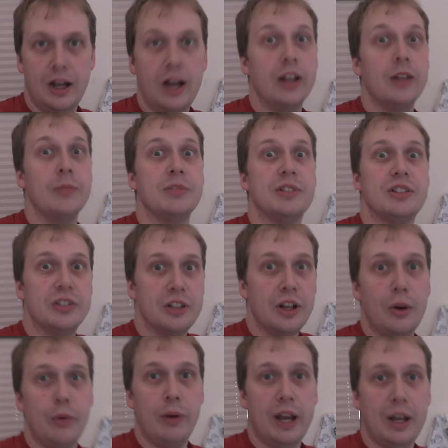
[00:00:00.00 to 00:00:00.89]
I am
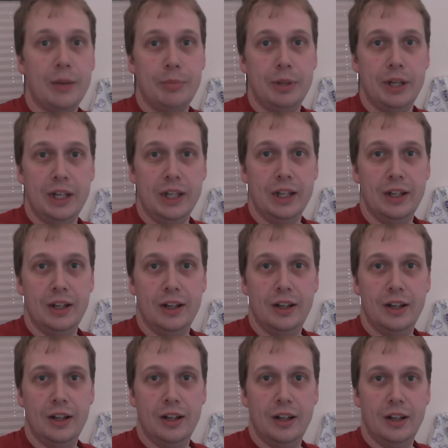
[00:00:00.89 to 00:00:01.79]
so happy.
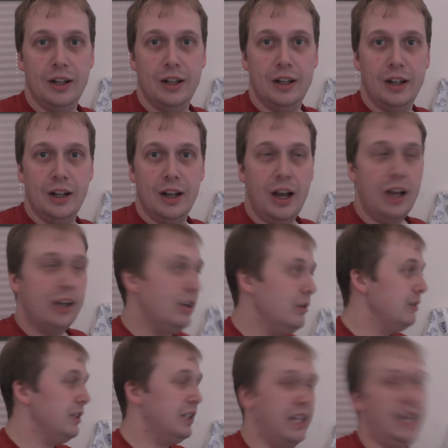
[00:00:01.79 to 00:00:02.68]
I
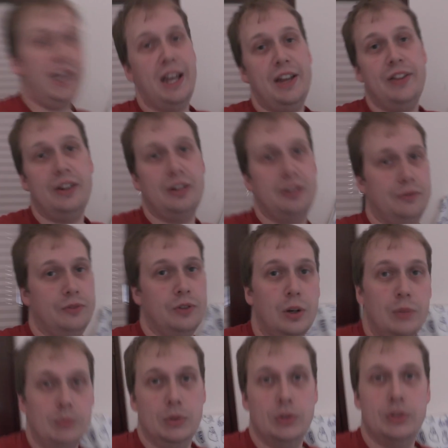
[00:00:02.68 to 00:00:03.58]
don't care that I've
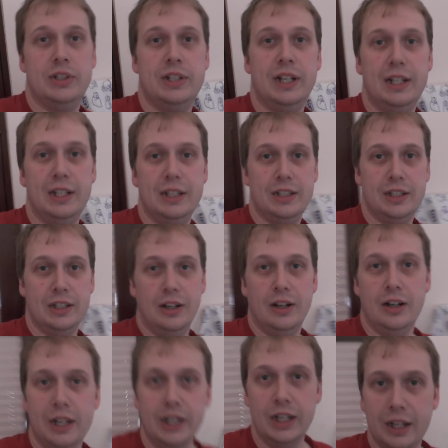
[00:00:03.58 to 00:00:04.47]
got more salad
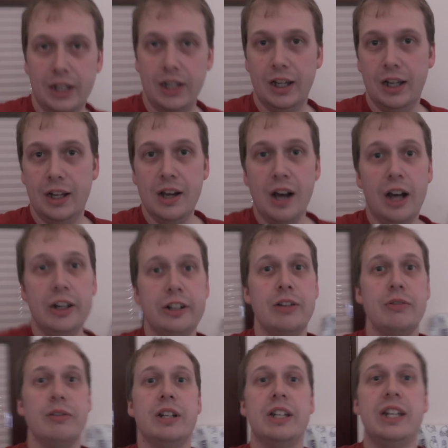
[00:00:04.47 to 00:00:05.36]
tonight. I
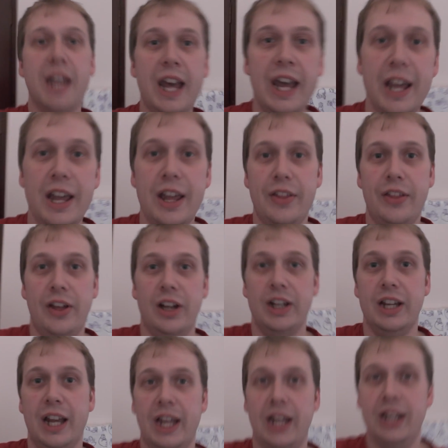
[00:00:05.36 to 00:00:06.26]
don't care that
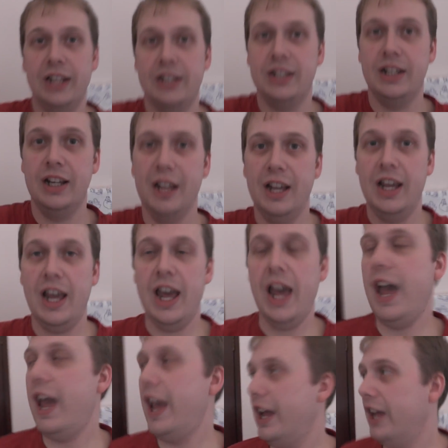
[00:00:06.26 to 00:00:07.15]
I had
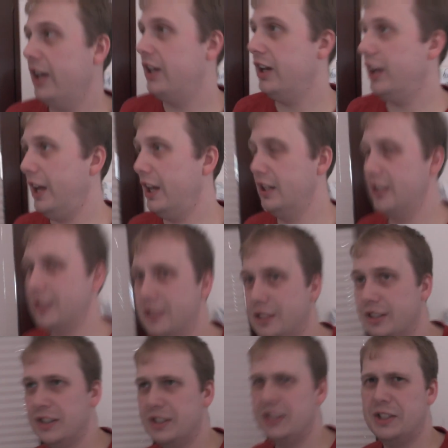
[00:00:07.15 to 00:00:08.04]
egg and
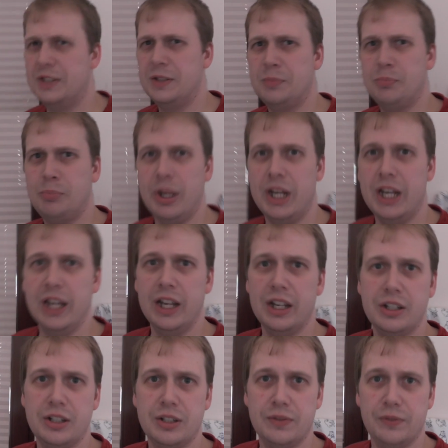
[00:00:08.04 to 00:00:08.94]

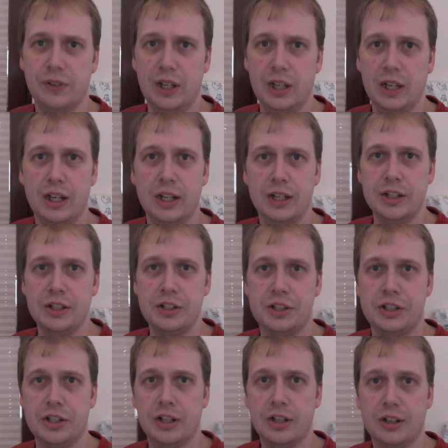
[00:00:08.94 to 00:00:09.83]
spinach for
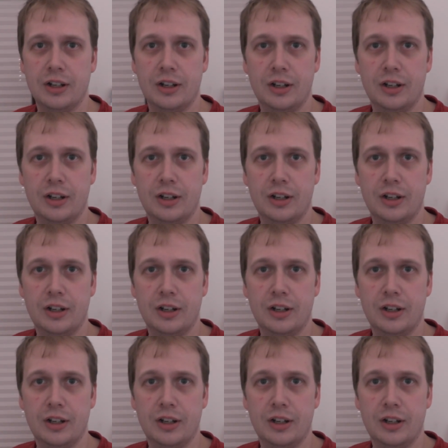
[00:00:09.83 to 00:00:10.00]
lunch.